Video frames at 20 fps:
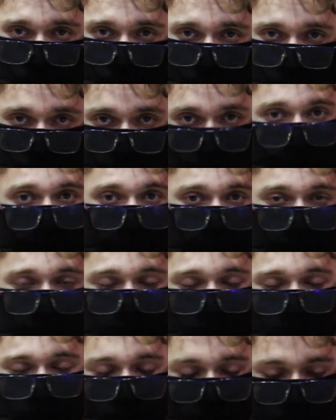The
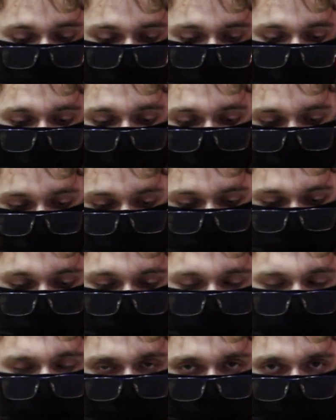AK-74 was
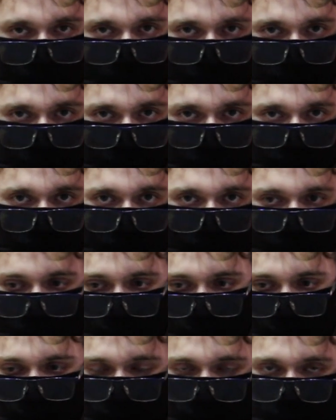spring-loaded,
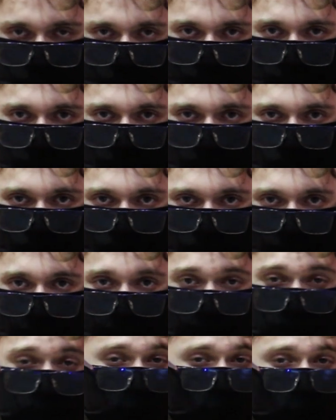meaning that
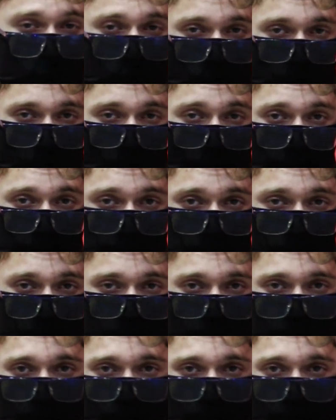as it was fired,